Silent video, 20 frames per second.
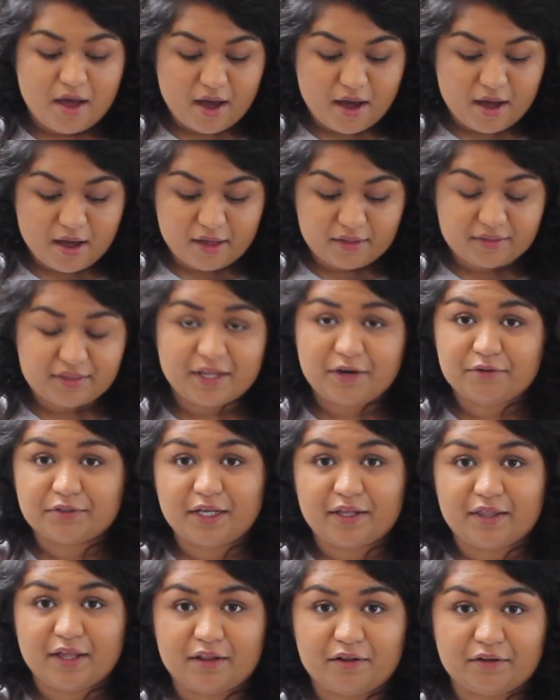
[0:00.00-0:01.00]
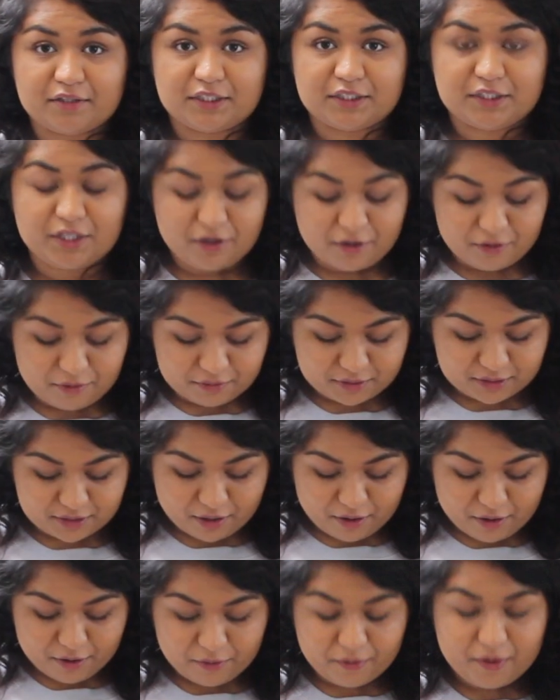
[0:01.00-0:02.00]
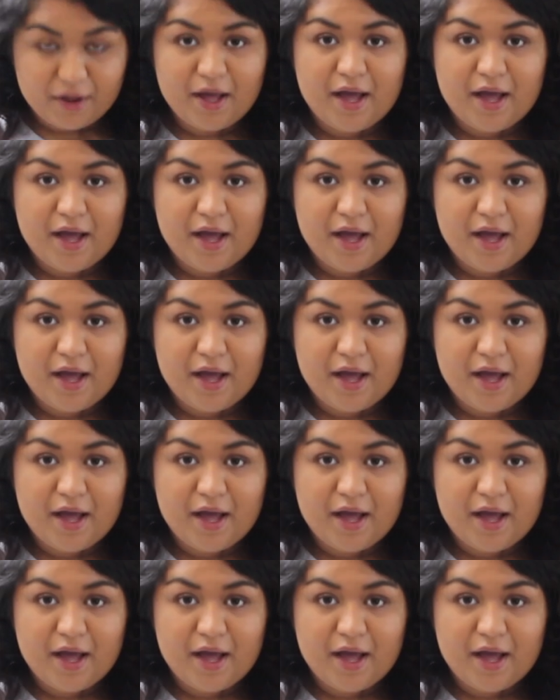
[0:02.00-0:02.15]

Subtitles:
They don't take that long to do, so